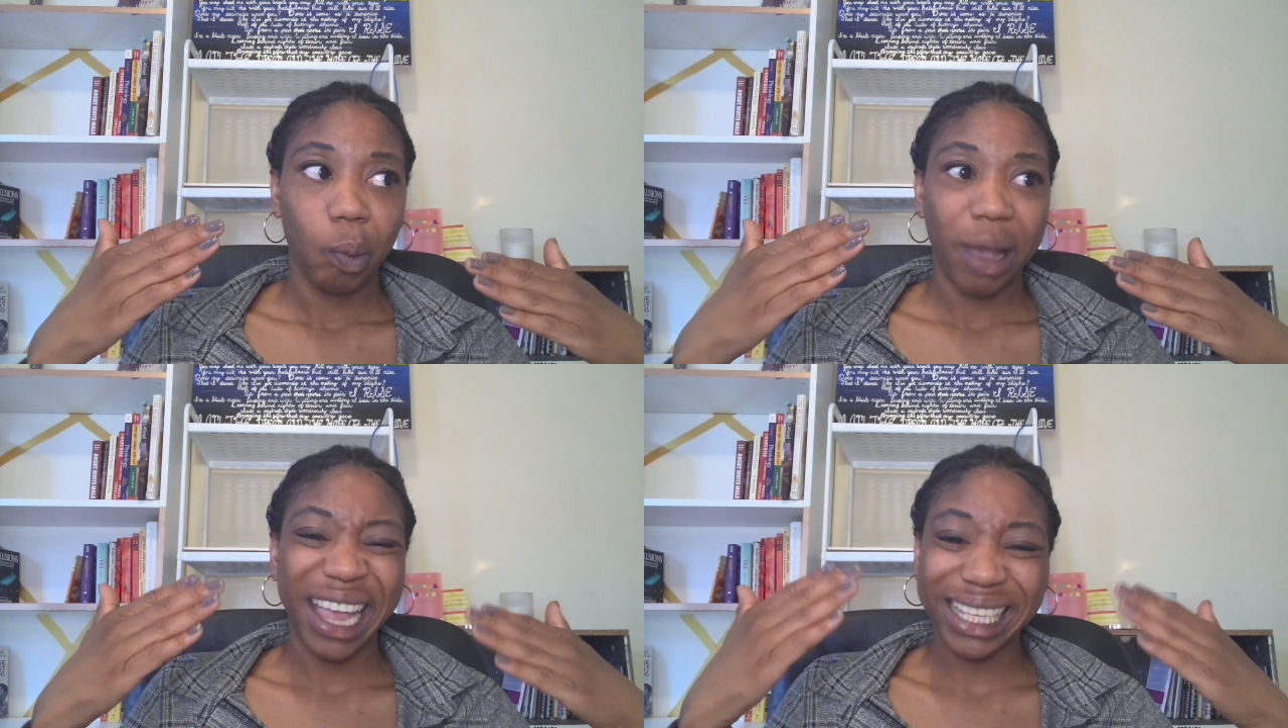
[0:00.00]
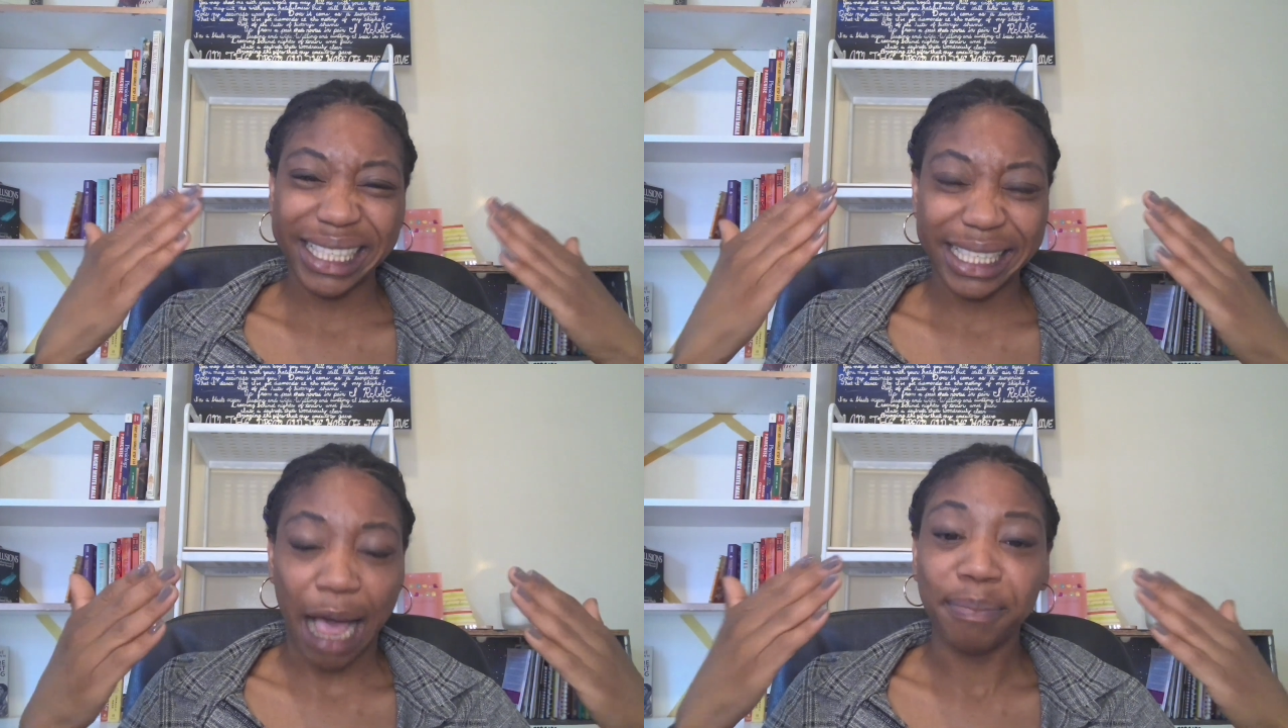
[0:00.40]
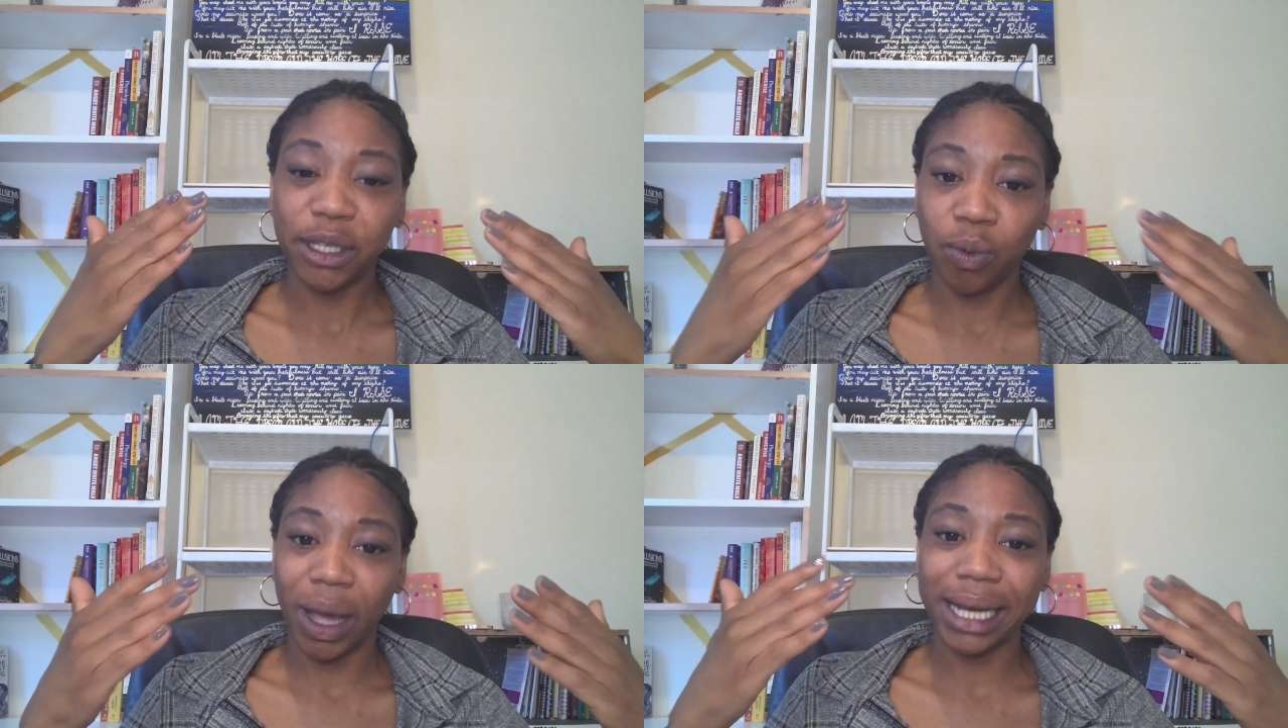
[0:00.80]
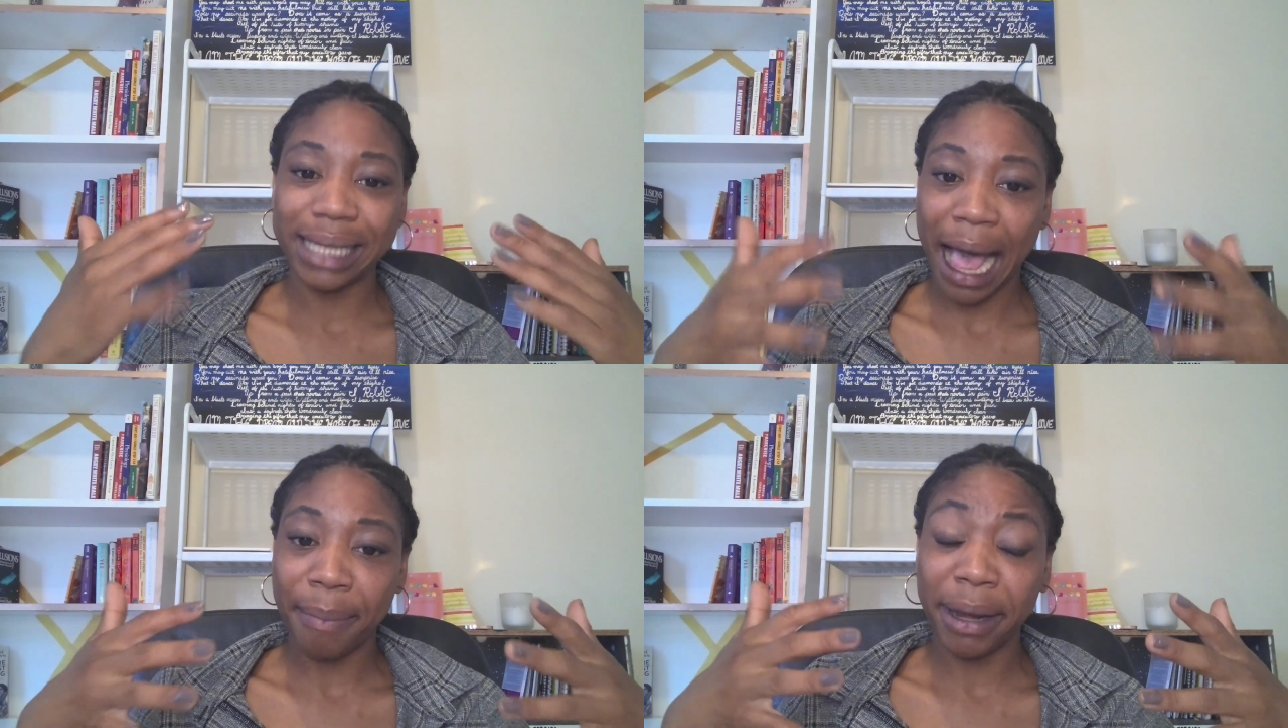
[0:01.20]
accept what is
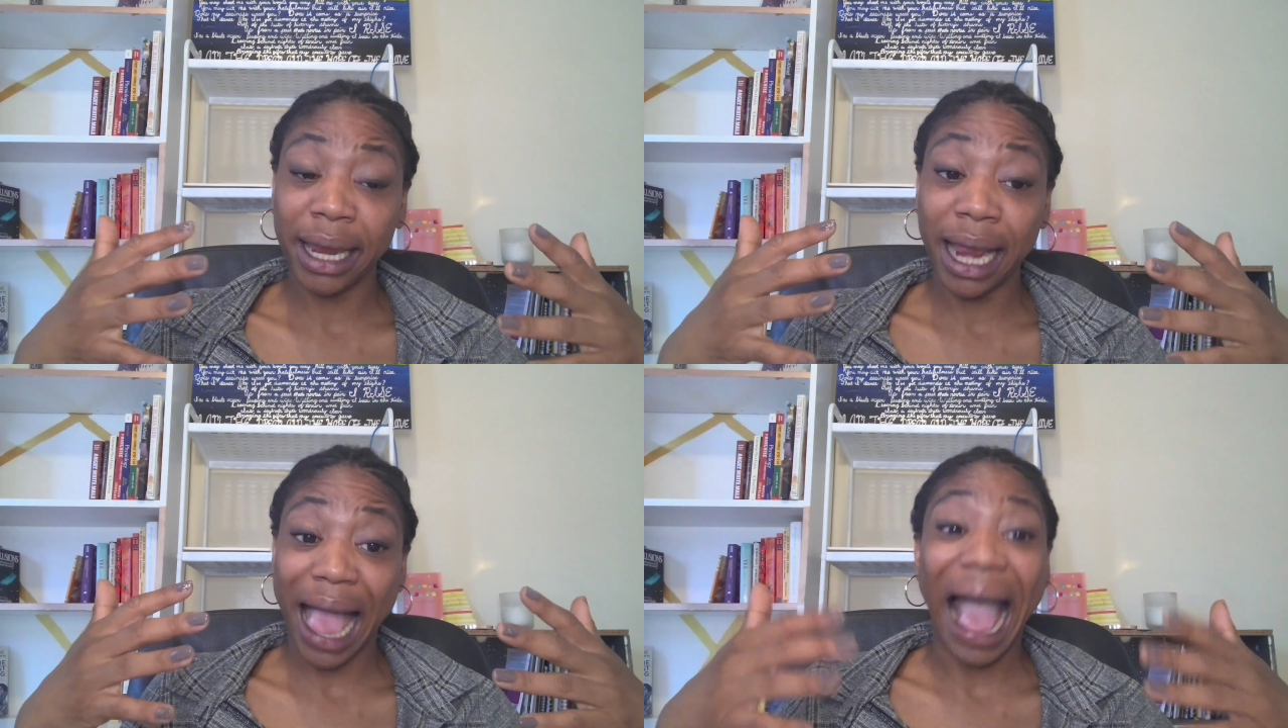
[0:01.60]
happening